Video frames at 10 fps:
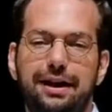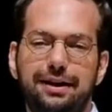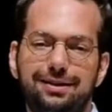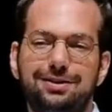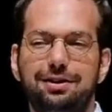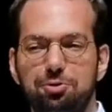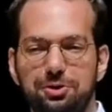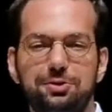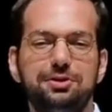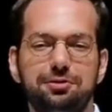And if
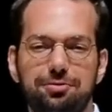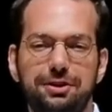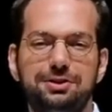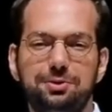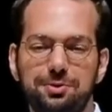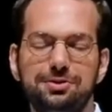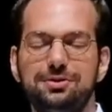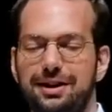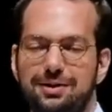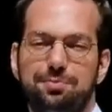we're using free
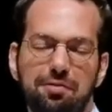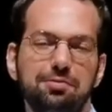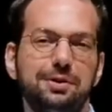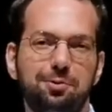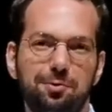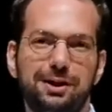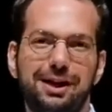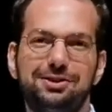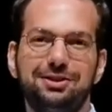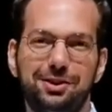tools, that's probably what
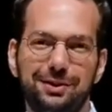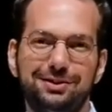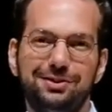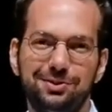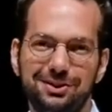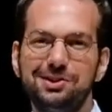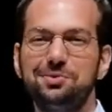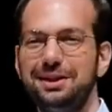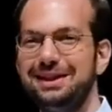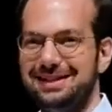we're actually going to do
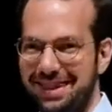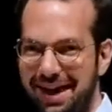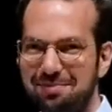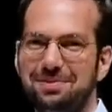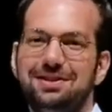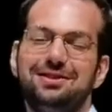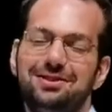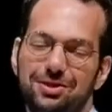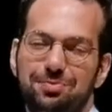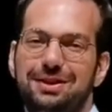this week, is that
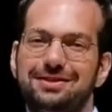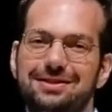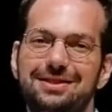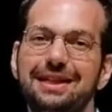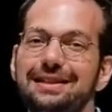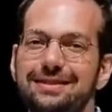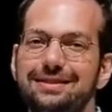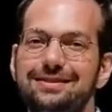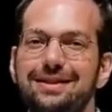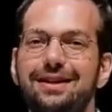method, just because it's the
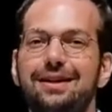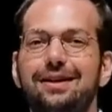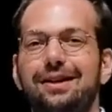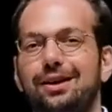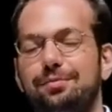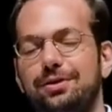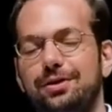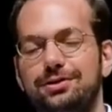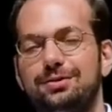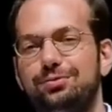easiest. Um, there
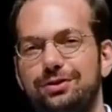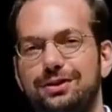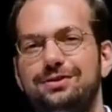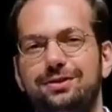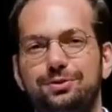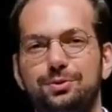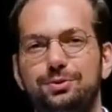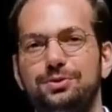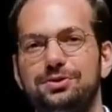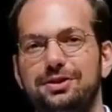are some forensic
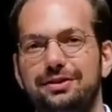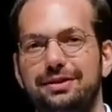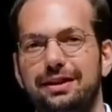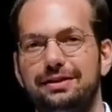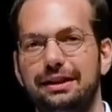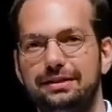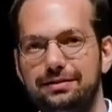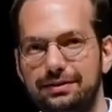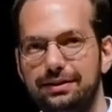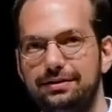tools that
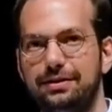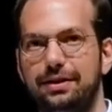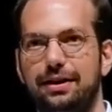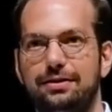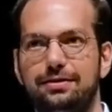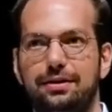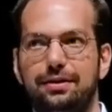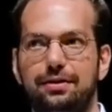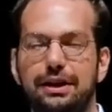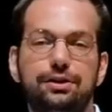exist that uh,
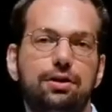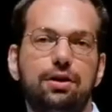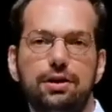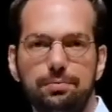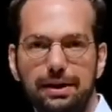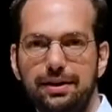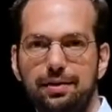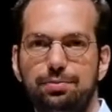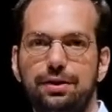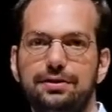either automate
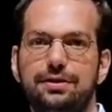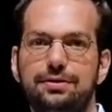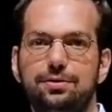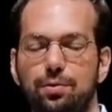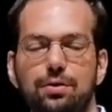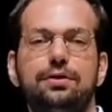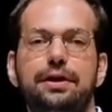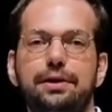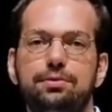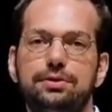that process or
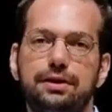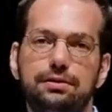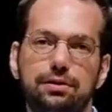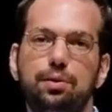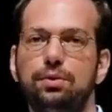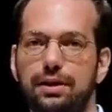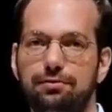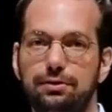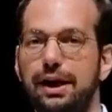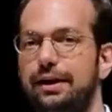they're able to get lower
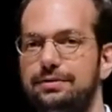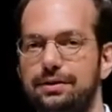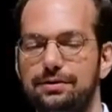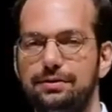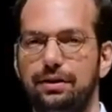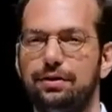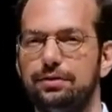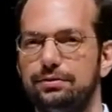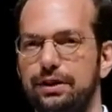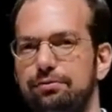level access, and
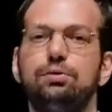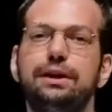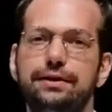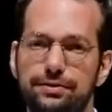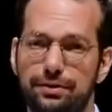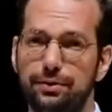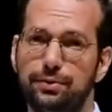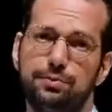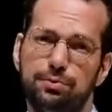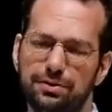I'll give you links to
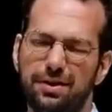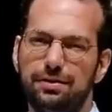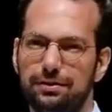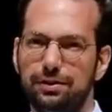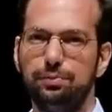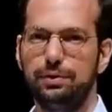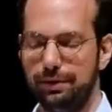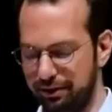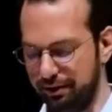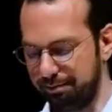those and we'll talk a little bit
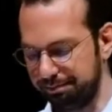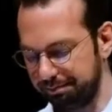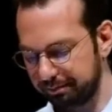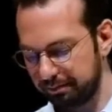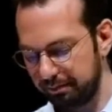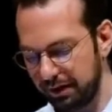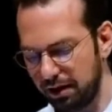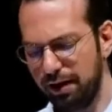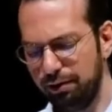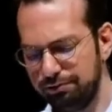about them.
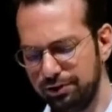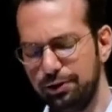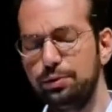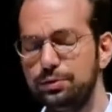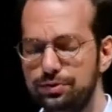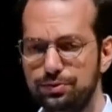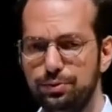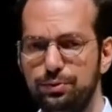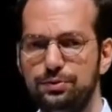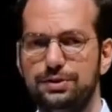However, those
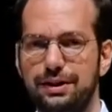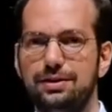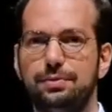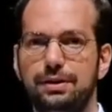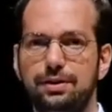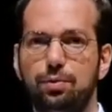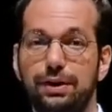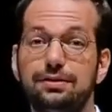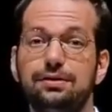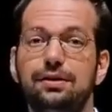tools tend to be
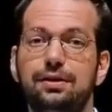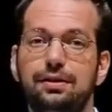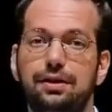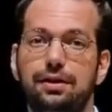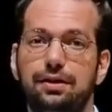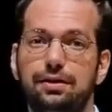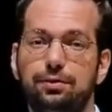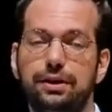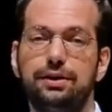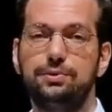quite, uh,
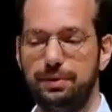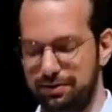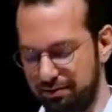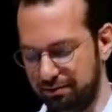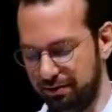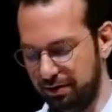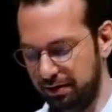quite expensive.